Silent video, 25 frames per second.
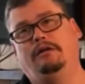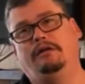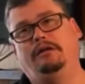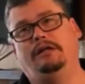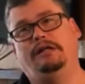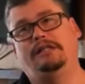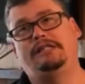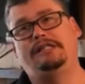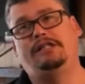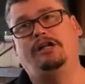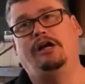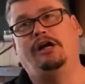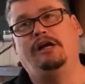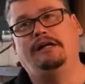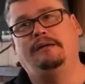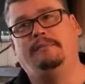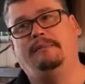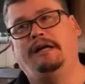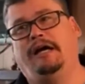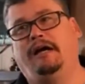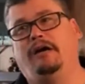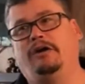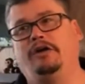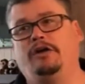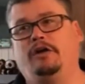let's talk
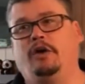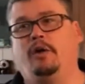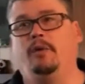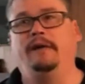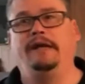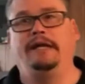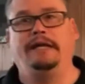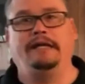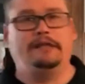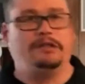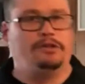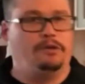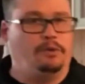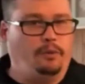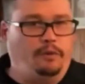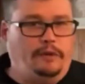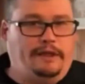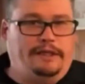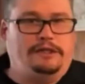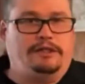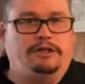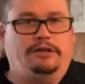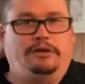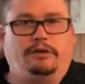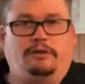about going into
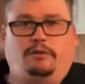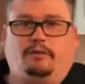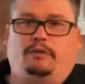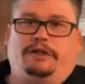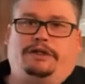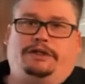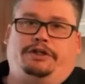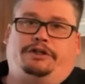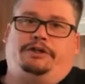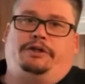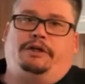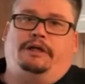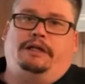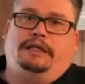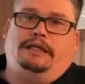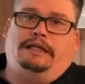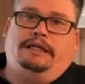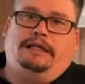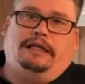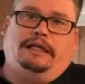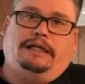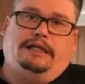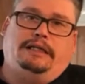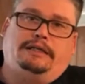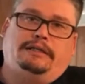winter, what you're going to
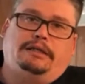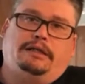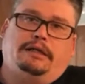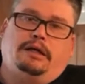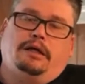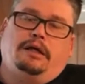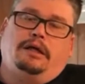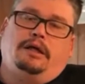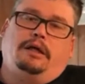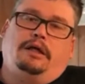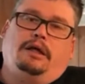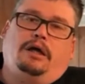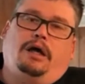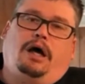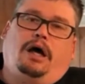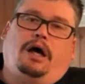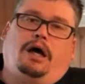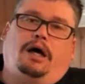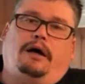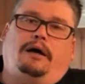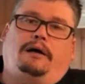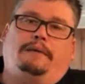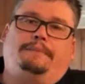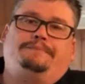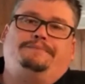need.
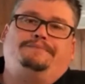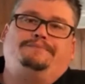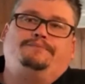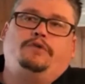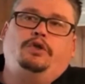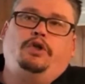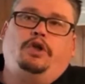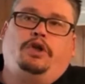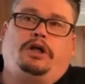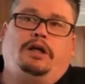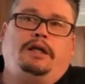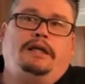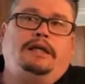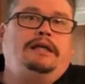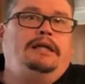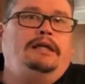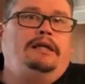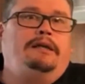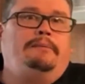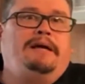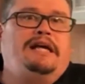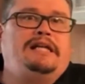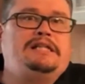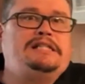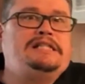You're going to
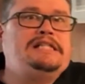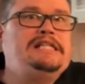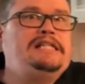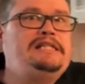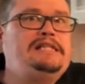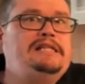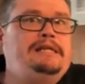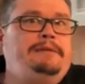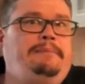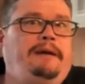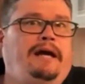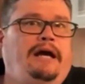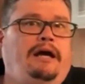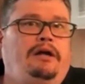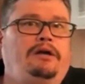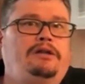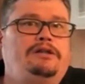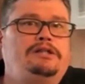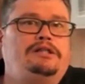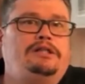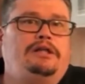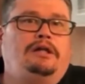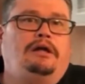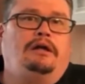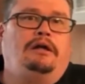need about 60
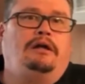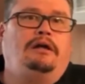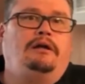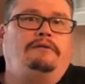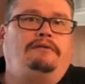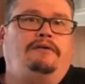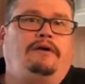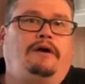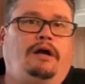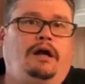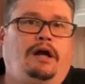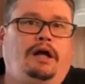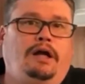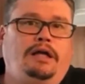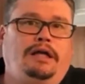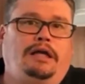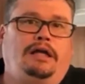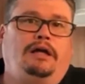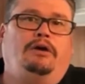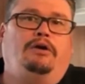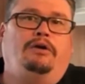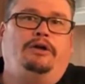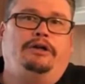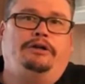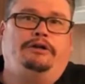pounds of
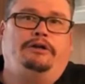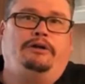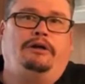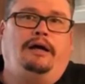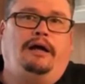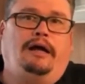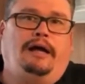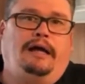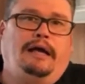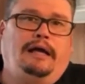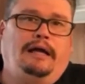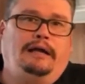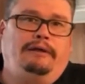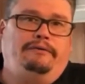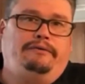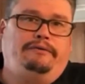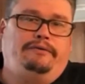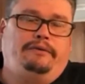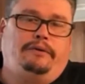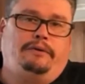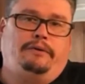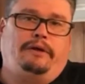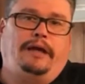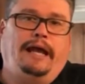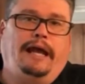honey on your
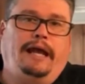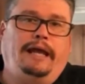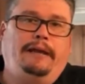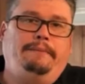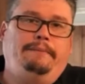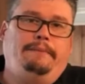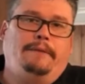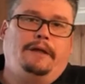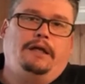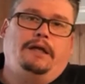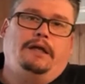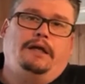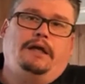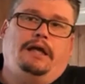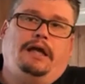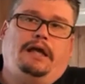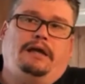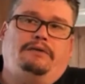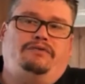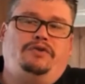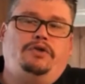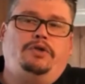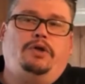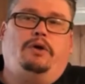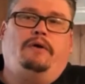hive, okay?
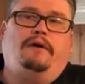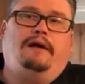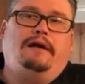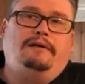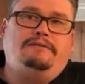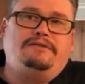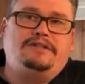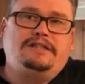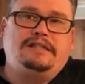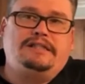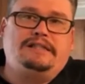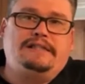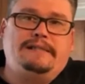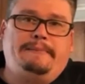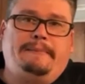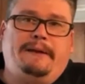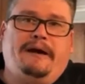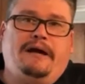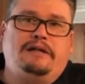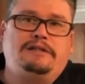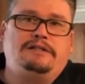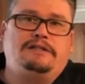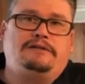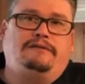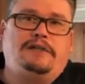If you don't have 60
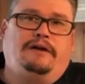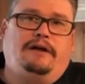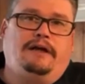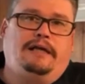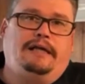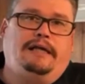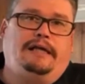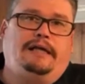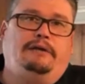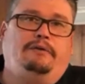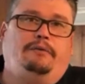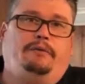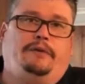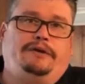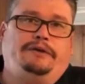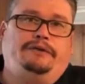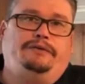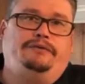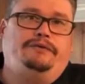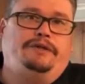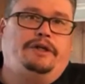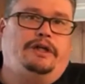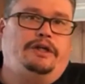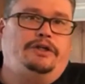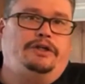pounds of honey when
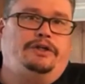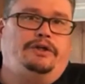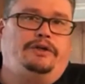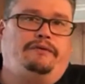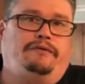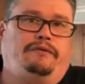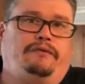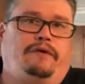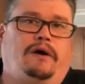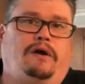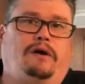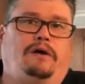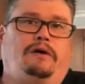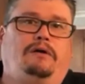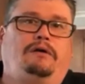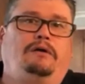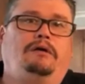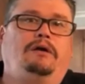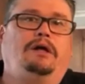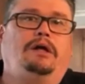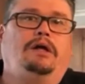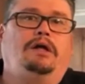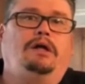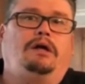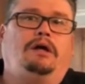you've done your
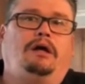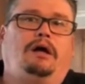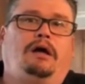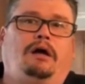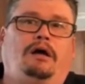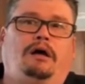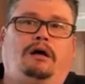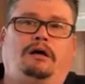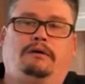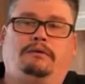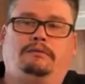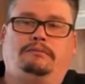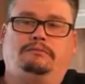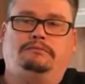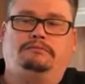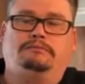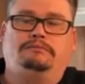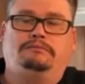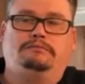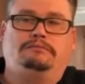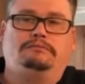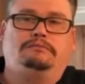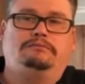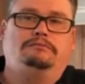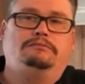fall
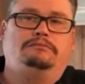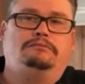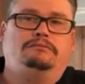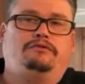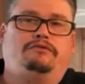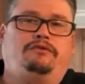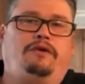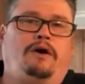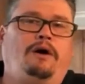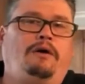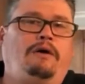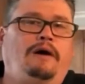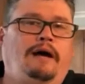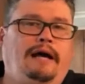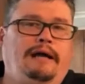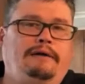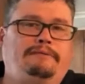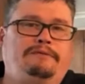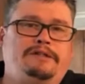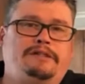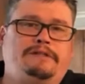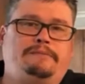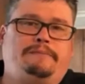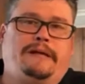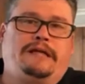
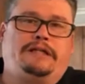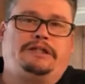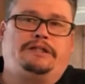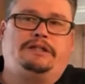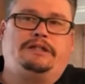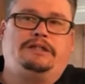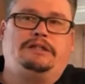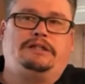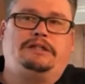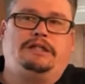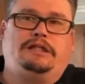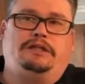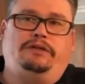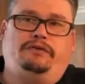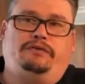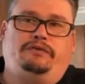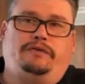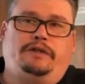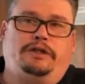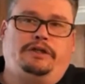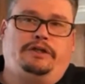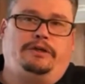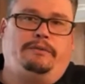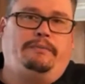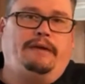hive inspections and you've
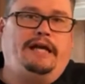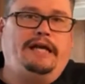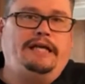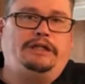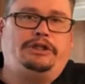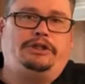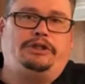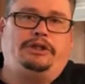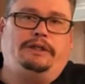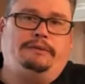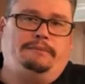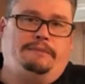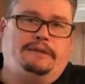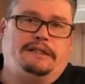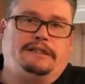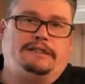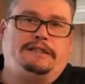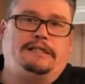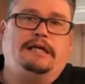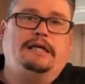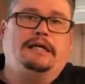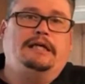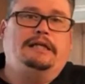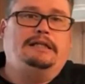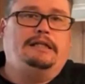done your mite
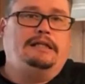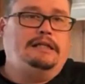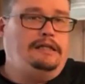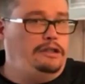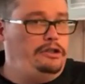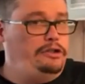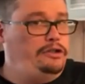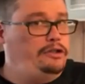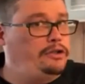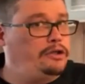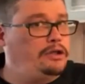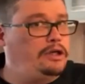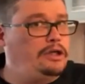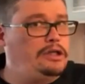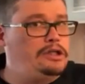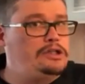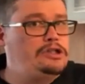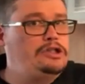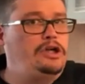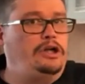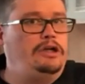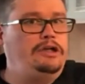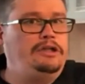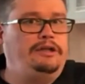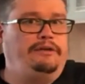treatments, then you're going to
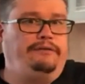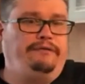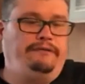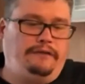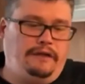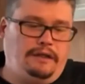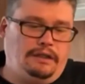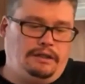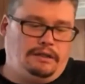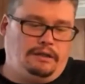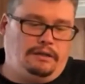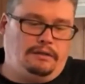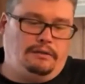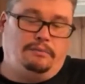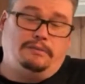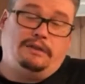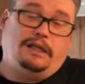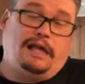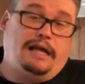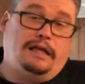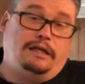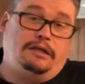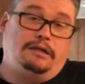start to feed them